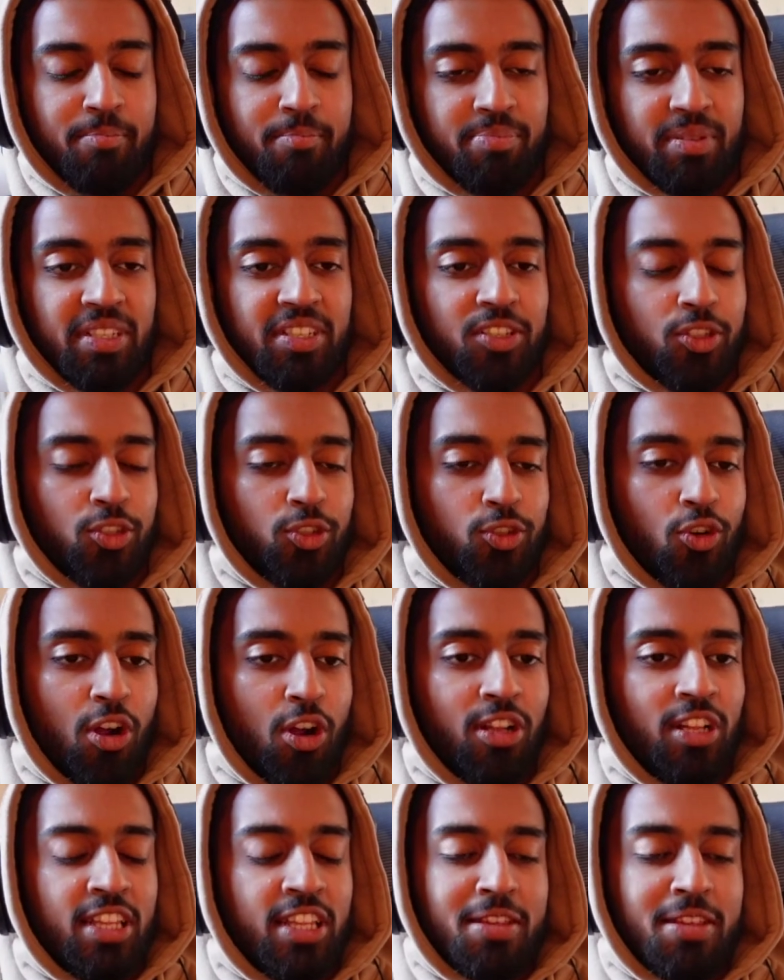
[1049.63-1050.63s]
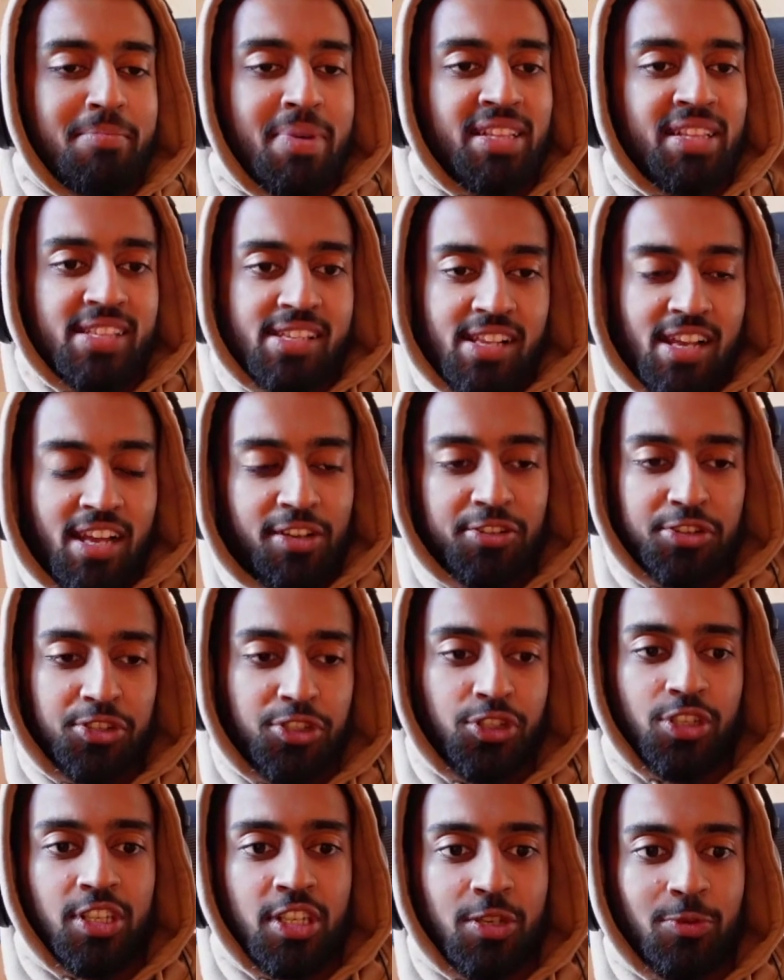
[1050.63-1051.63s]
Biggest struggle in the mental health
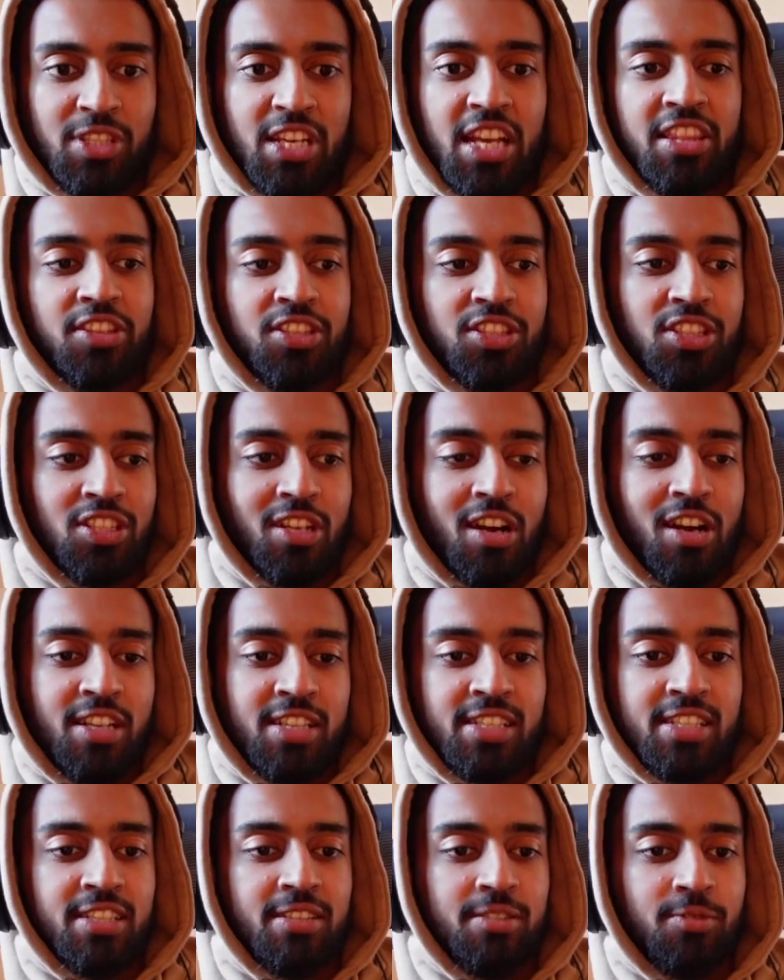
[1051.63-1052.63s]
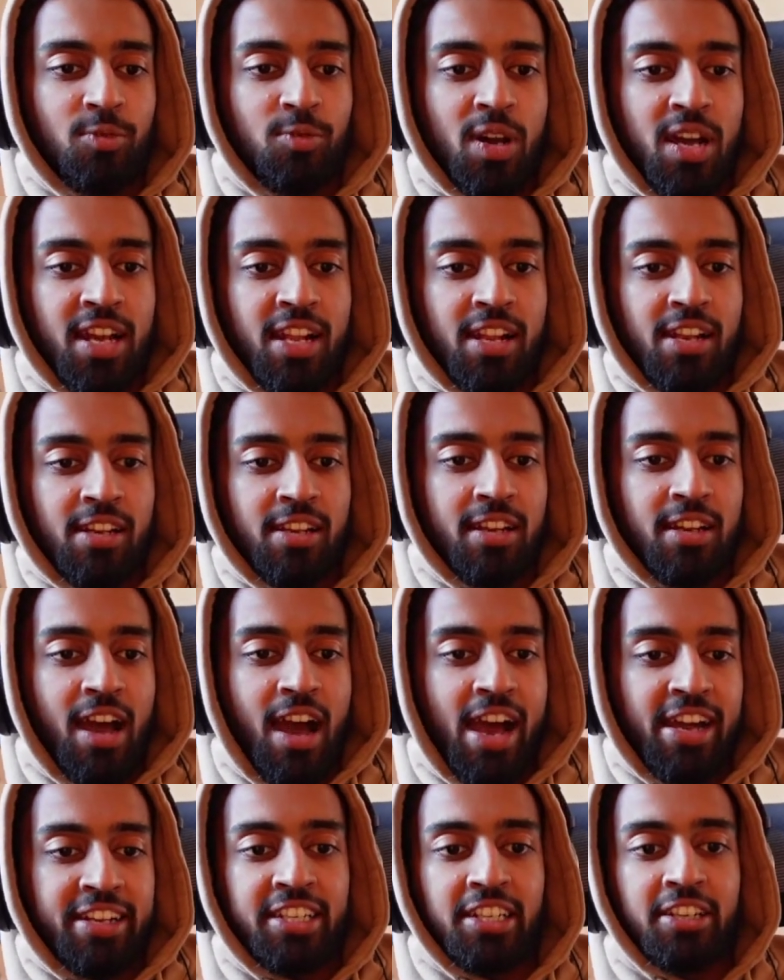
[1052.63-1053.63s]
journey was at the start, when
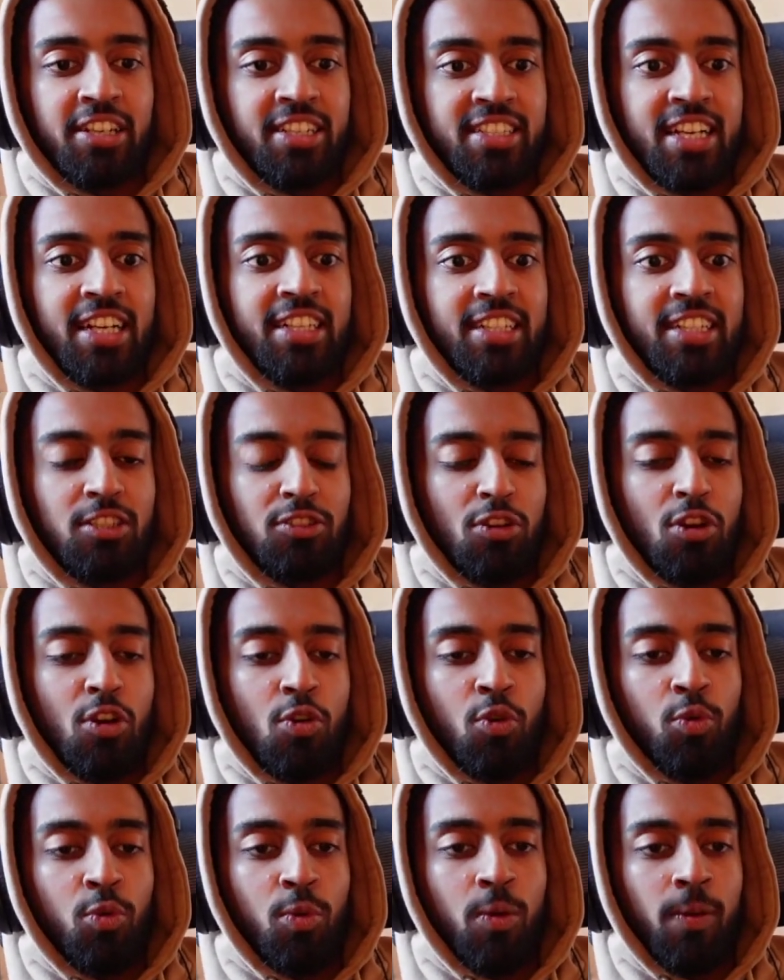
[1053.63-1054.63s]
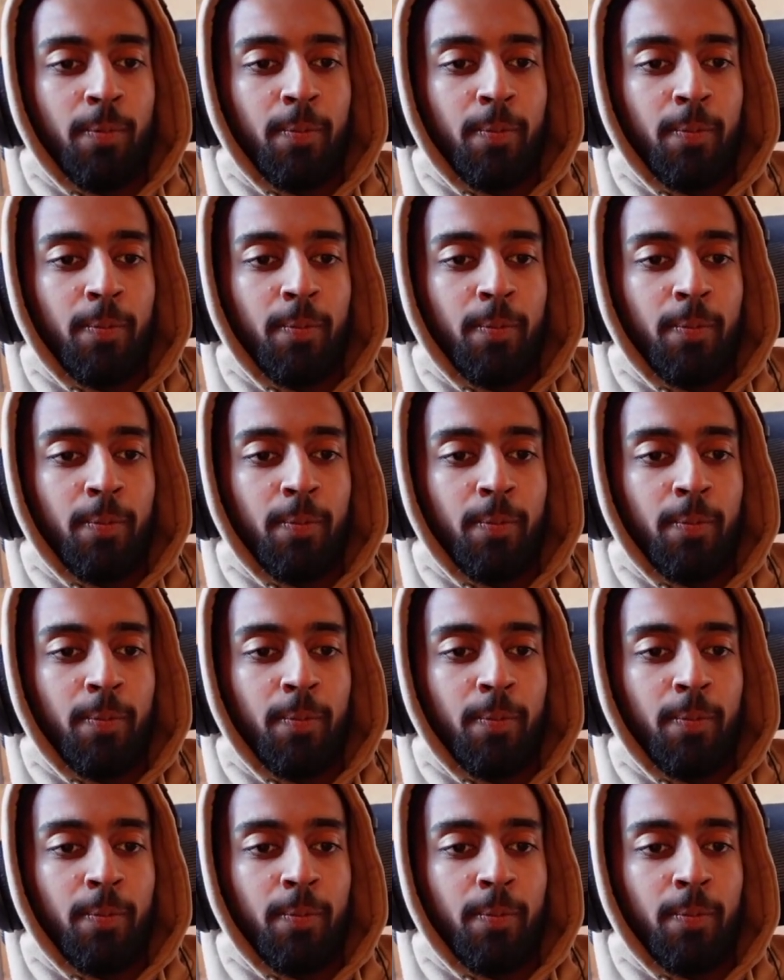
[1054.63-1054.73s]
I didn't exactly know